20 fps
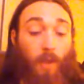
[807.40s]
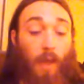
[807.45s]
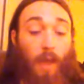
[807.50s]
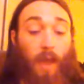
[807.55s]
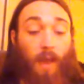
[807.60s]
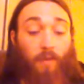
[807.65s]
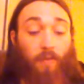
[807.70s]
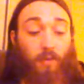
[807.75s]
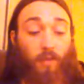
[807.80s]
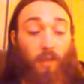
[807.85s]

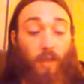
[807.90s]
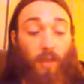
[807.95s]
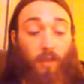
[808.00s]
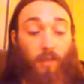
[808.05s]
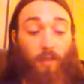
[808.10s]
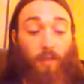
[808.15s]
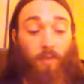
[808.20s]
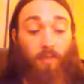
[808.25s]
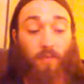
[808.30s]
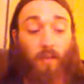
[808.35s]
After that,
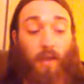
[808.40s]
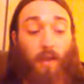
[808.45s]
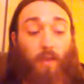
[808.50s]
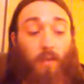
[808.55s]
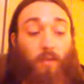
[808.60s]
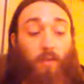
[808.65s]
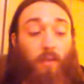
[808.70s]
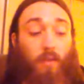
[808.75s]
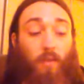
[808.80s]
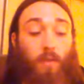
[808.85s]
they've
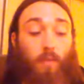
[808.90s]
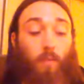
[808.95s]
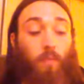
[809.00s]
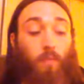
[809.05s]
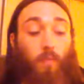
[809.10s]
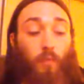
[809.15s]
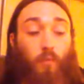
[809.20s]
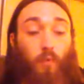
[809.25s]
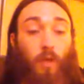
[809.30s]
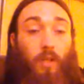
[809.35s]
got the
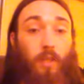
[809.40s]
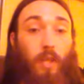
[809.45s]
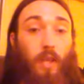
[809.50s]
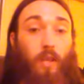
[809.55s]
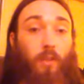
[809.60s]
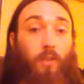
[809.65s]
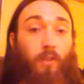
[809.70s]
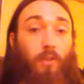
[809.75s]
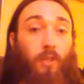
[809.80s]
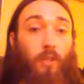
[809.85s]

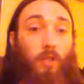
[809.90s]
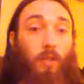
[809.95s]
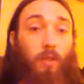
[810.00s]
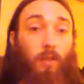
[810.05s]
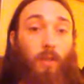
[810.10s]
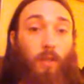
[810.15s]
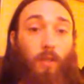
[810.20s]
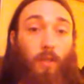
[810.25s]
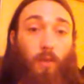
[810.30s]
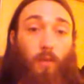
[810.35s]
rectangular
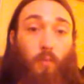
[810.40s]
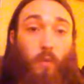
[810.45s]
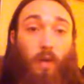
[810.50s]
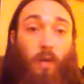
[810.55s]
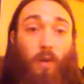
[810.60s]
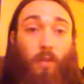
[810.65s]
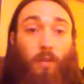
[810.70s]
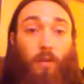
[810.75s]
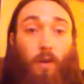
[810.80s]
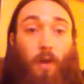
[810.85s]
shield that they'd
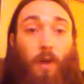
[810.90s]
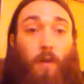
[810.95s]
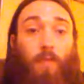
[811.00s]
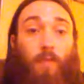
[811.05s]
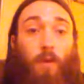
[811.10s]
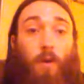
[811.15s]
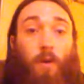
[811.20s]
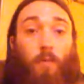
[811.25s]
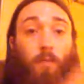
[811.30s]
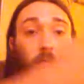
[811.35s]
wear on their off
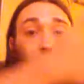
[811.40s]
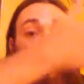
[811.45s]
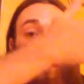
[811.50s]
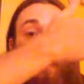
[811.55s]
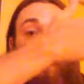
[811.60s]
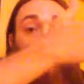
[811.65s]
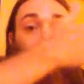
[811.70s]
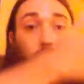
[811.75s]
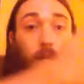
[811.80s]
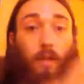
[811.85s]
arm,
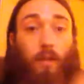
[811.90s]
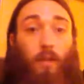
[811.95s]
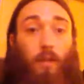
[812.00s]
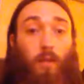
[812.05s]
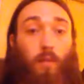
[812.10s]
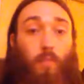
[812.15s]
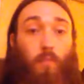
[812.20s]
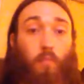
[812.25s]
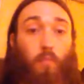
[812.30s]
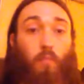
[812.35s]

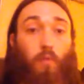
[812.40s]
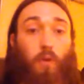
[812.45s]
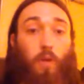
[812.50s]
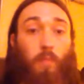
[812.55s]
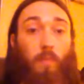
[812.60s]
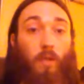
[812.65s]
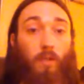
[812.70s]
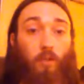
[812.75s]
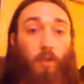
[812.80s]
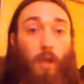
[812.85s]
protecting pretty
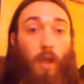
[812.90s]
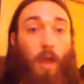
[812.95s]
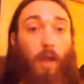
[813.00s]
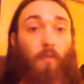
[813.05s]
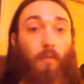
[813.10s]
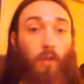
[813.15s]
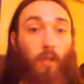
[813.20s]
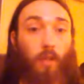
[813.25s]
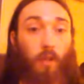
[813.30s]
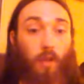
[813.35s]
much
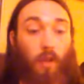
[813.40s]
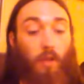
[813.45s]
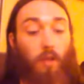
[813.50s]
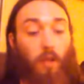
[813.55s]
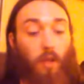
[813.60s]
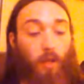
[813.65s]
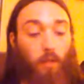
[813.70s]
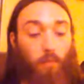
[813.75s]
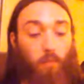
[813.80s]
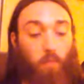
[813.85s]
everything,
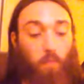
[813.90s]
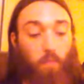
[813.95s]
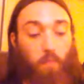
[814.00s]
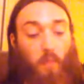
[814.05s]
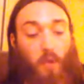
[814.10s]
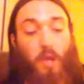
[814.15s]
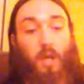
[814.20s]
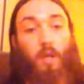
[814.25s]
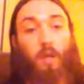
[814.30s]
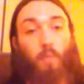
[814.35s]
and
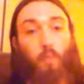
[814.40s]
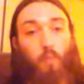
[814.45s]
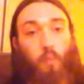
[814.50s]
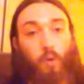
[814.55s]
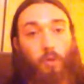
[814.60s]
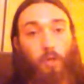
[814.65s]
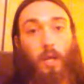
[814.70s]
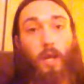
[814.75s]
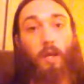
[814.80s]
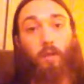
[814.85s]
big
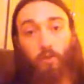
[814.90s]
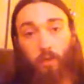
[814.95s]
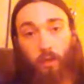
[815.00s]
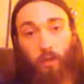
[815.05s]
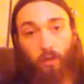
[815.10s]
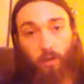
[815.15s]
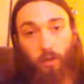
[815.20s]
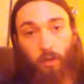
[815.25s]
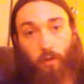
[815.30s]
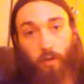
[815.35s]
protection,
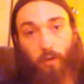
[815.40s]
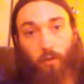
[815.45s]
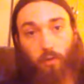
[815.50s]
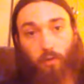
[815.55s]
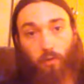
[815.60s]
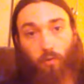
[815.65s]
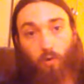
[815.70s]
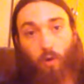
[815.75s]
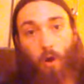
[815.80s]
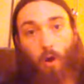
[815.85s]
good,
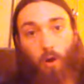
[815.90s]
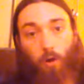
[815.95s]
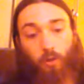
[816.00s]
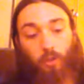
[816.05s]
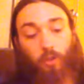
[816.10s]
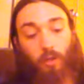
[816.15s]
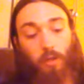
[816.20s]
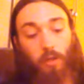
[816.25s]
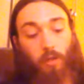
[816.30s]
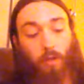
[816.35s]
strong
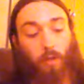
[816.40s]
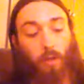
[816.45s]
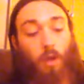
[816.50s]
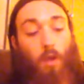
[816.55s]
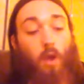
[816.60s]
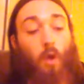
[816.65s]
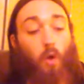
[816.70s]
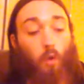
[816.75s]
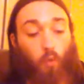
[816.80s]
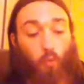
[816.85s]
shield,
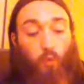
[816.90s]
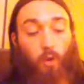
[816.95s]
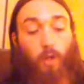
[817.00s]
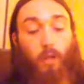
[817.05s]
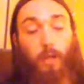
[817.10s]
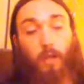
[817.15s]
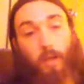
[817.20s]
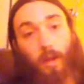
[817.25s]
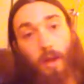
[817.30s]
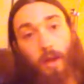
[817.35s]

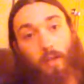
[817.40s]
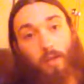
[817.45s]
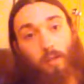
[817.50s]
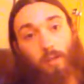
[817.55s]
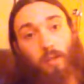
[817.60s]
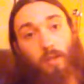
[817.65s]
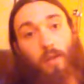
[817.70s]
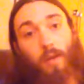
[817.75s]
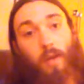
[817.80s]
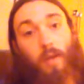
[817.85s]
really nice.